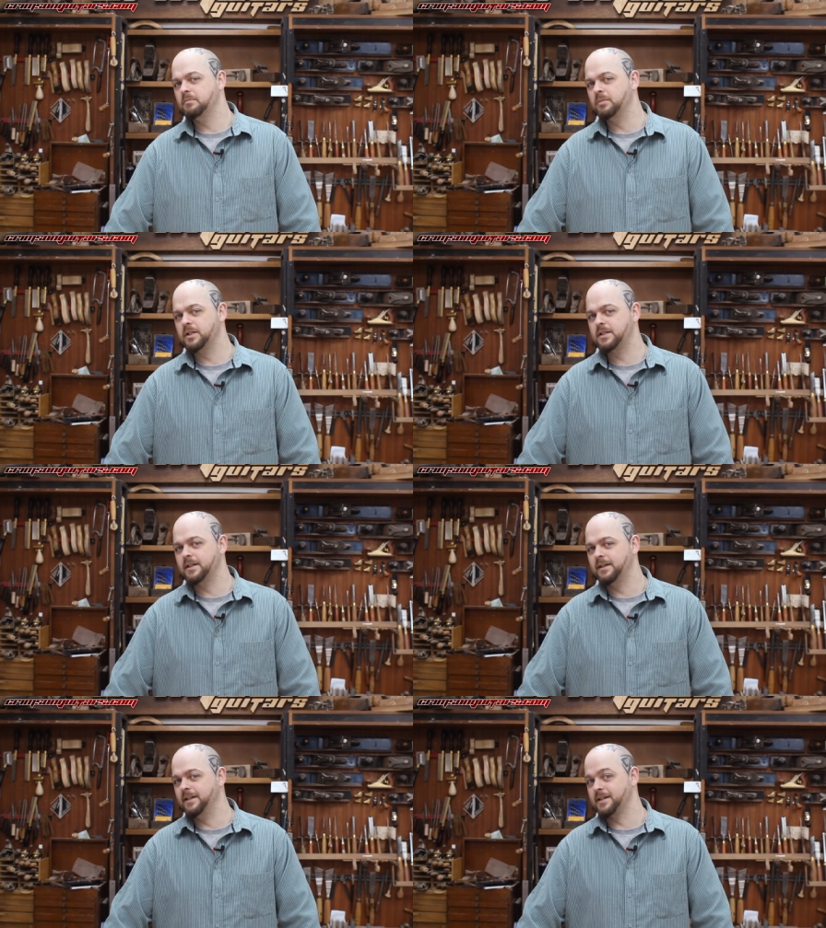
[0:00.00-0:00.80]
but uh,
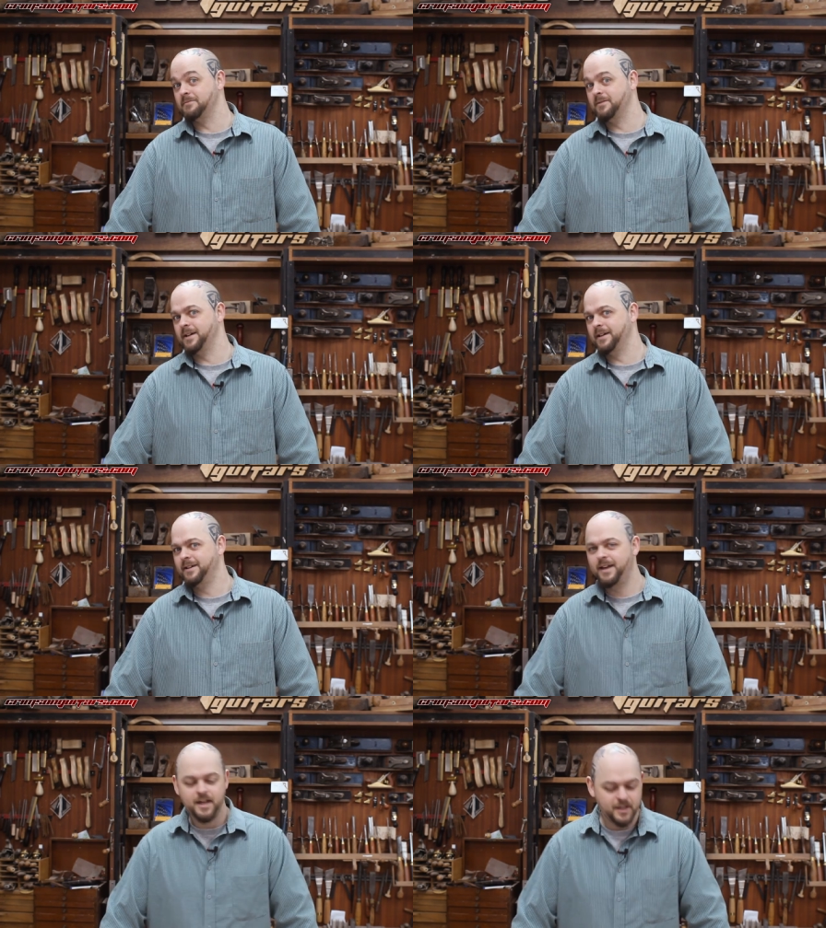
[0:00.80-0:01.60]
he doesn't want to.
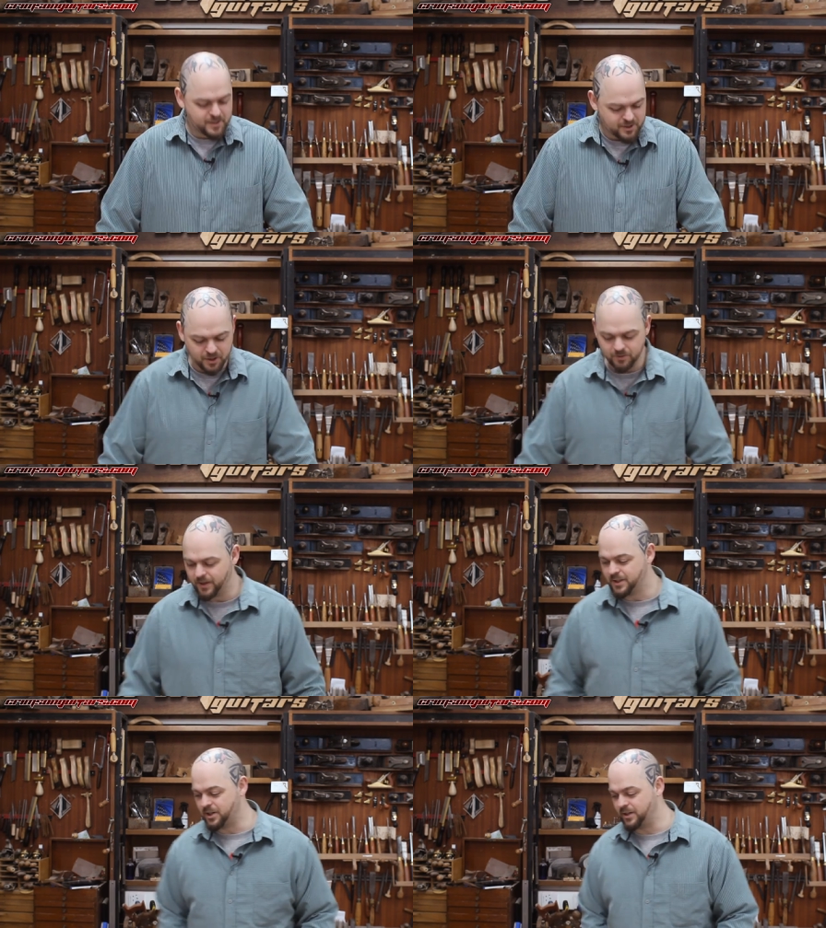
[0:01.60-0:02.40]
So,
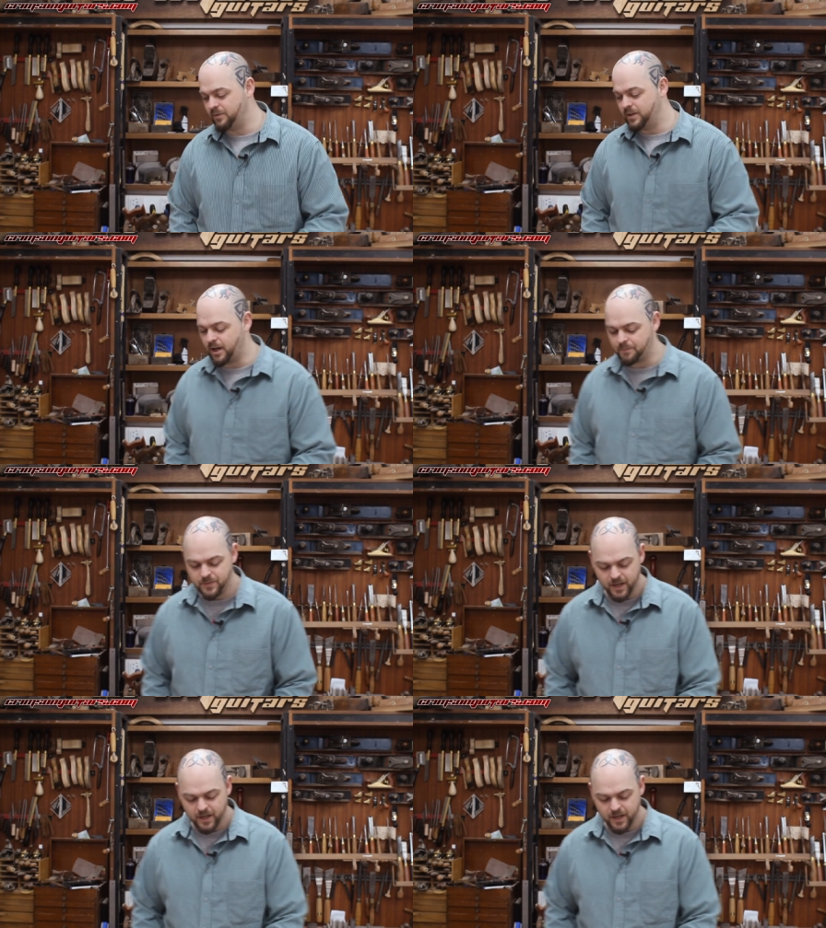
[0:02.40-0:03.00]
uh, so here we are.